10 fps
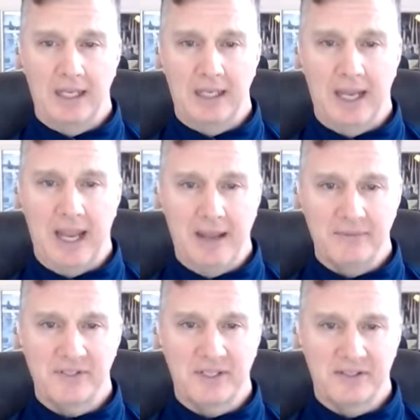They
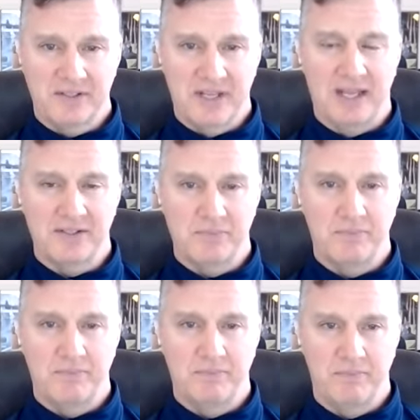have success
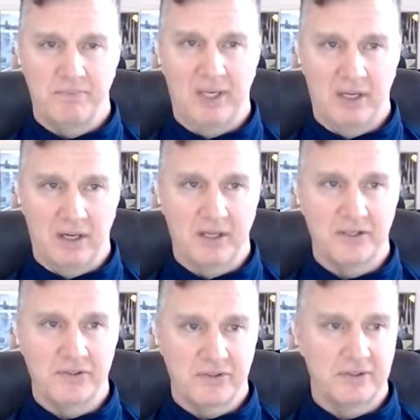
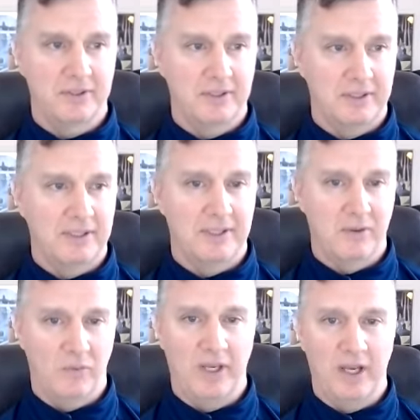because
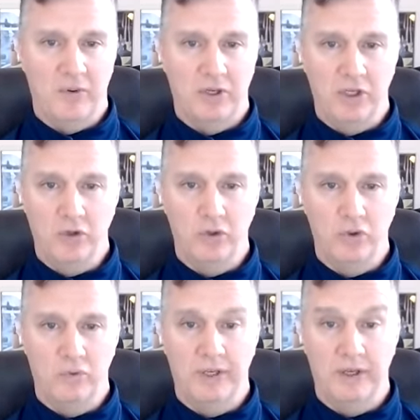when they were
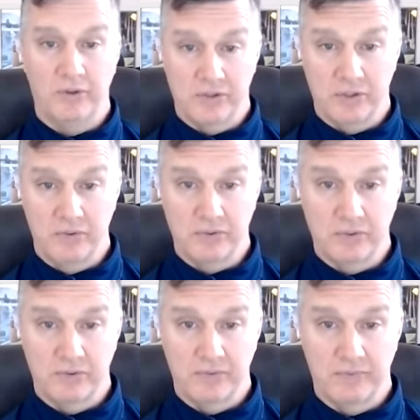
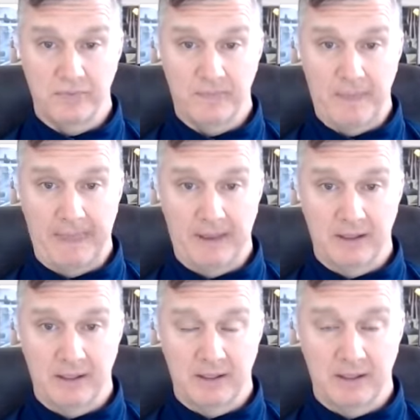students,
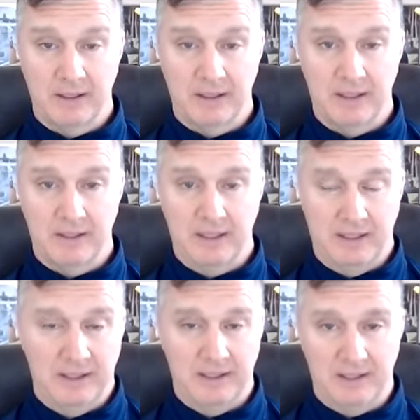
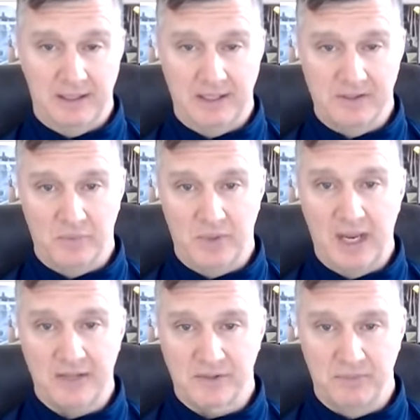they did the things that we
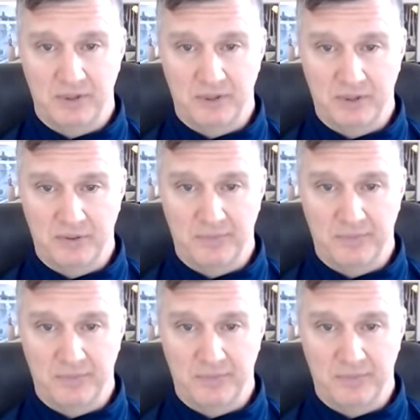asked them to do.